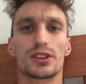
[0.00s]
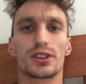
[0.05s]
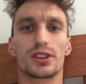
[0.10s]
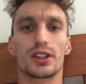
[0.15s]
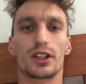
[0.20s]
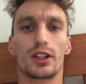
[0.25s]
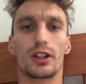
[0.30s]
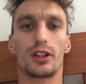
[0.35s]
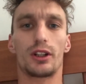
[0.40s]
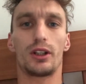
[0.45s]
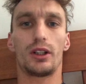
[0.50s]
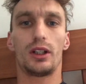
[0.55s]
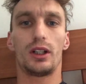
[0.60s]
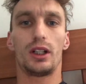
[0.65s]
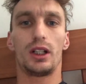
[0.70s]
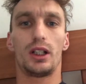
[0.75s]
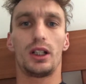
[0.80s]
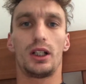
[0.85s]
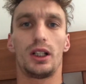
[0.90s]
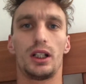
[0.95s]
So
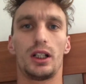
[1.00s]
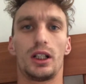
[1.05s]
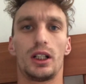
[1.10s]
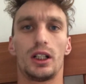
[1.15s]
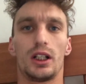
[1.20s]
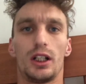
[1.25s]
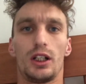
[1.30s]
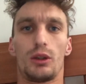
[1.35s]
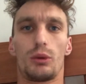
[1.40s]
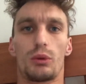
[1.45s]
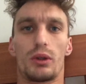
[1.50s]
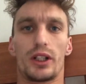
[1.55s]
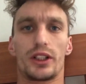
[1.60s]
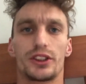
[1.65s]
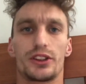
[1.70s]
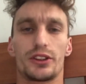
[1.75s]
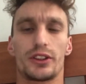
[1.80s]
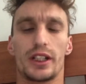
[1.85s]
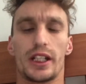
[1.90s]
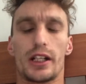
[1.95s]
why
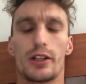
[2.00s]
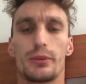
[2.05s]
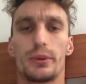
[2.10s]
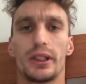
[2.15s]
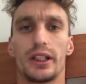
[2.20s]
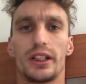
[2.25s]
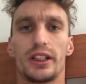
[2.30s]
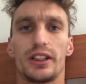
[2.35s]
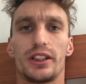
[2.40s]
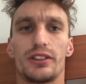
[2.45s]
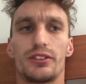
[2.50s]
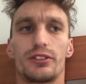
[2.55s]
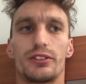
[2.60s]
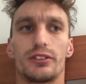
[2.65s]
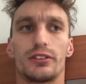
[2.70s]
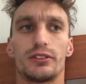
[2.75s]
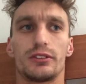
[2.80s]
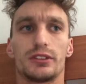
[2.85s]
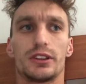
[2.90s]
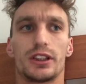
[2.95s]
should now be any different?